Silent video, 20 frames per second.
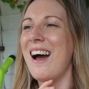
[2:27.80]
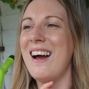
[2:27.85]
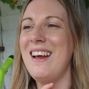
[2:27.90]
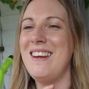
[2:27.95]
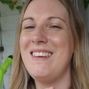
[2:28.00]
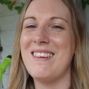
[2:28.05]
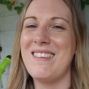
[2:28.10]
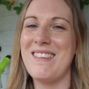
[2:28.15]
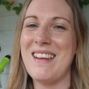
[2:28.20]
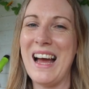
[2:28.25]
I
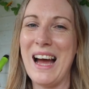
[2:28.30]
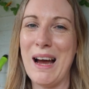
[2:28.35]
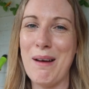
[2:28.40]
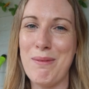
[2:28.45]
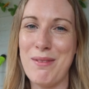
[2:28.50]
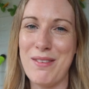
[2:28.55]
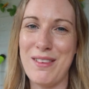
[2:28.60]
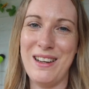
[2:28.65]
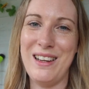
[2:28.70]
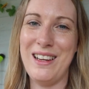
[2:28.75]
just
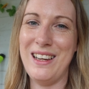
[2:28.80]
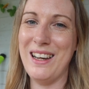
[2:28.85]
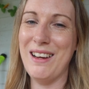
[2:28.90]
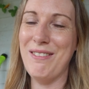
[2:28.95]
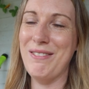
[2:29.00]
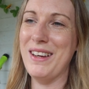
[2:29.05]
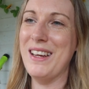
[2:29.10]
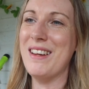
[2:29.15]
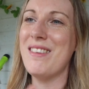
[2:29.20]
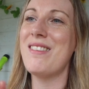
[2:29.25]
absolutely
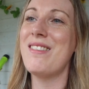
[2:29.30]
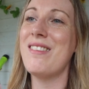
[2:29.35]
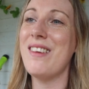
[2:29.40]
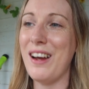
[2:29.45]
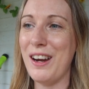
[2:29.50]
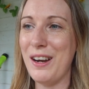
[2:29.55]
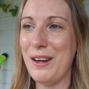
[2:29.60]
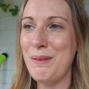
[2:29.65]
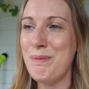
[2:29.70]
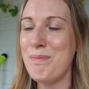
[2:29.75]
love it.
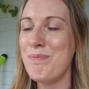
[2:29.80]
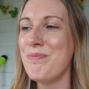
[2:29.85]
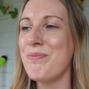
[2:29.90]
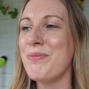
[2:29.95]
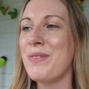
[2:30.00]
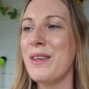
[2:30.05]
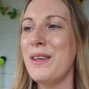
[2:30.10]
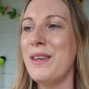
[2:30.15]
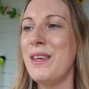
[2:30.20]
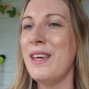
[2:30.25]
So,
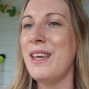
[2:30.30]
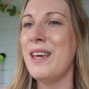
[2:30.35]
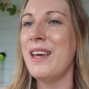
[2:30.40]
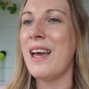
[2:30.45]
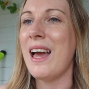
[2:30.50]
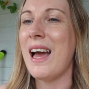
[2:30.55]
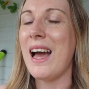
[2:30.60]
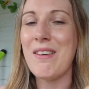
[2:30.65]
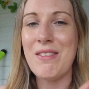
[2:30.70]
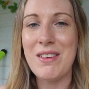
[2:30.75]

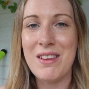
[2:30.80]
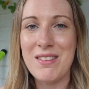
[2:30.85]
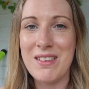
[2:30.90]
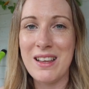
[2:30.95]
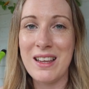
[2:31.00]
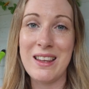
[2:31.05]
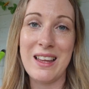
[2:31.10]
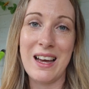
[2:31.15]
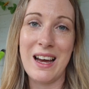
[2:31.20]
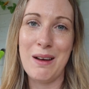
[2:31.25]
having
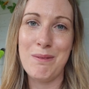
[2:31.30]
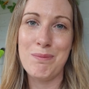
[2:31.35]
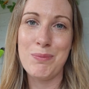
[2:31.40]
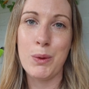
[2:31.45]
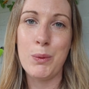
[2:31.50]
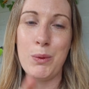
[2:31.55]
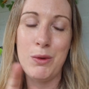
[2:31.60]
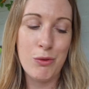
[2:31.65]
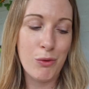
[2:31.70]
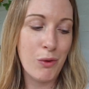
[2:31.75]
said that,
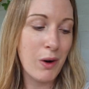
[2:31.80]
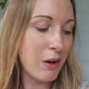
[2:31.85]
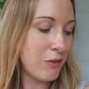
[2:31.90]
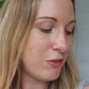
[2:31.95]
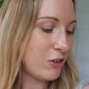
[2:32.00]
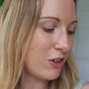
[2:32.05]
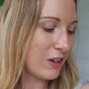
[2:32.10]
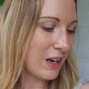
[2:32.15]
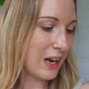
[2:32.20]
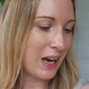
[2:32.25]
we've
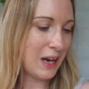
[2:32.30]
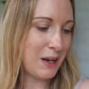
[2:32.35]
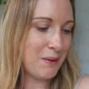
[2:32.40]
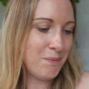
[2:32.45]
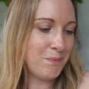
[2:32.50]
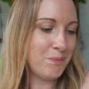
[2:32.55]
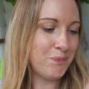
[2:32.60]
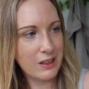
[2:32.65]
arrived today.